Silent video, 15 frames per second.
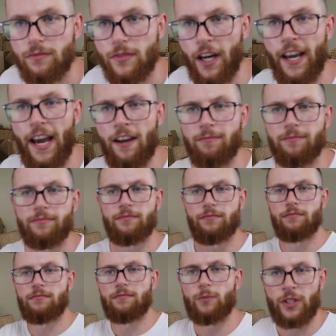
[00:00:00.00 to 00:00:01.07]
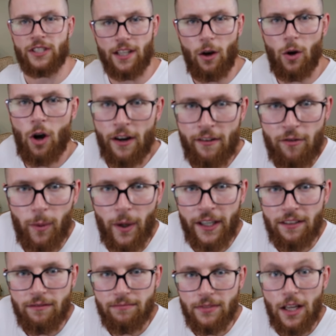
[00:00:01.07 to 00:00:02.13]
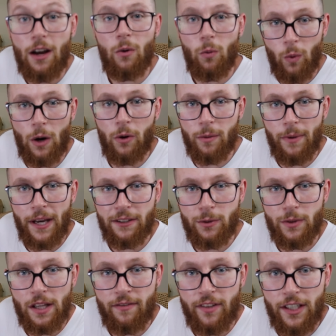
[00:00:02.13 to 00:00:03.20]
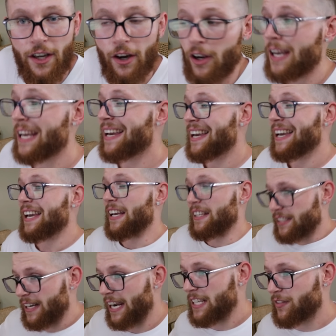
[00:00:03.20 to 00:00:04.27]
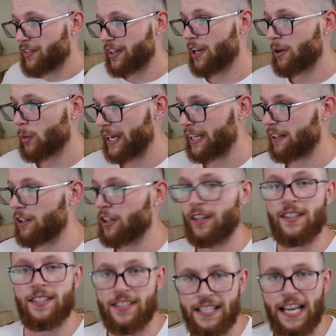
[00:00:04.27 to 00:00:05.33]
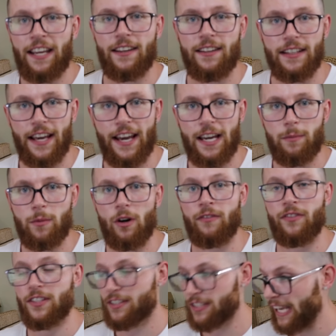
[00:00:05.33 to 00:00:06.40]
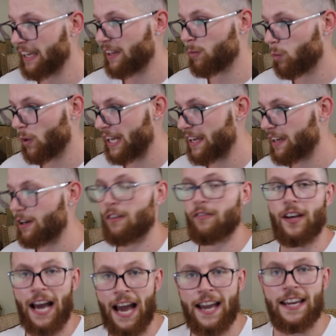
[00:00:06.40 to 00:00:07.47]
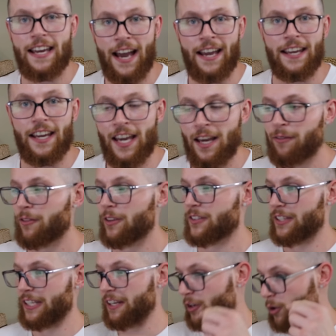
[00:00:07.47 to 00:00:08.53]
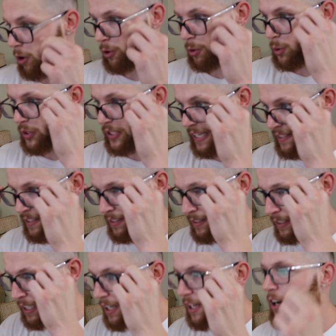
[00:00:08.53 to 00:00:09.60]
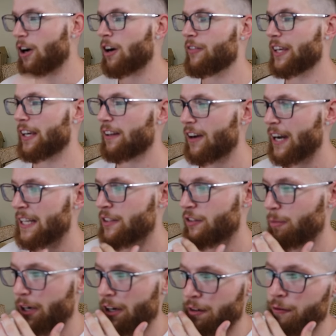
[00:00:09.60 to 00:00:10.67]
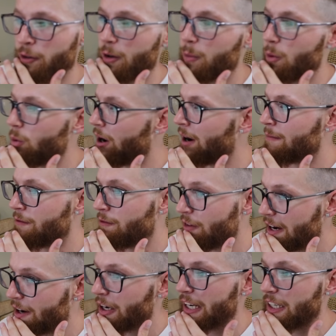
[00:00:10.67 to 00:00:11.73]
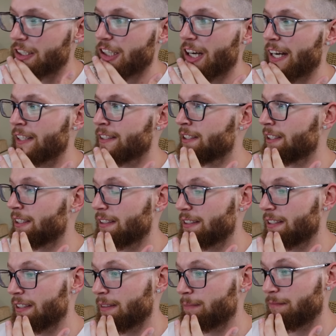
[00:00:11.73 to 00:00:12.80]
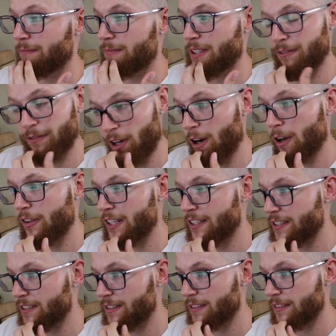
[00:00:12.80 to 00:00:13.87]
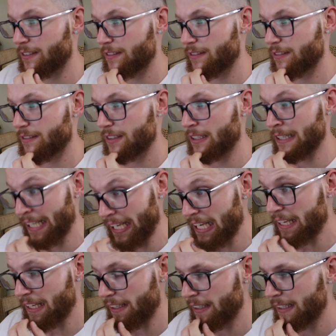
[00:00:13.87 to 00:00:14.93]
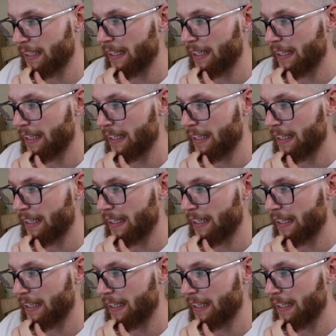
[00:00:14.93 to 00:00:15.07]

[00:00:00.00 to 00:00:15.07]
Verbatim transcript: Okay, what is going on, everybody? Welcome back to another video. In today's video we're going to look at the second game of the second week of the A A F. It's the inaugural season of the Alliance of American Football. I'm very excited to, to, to follow this league.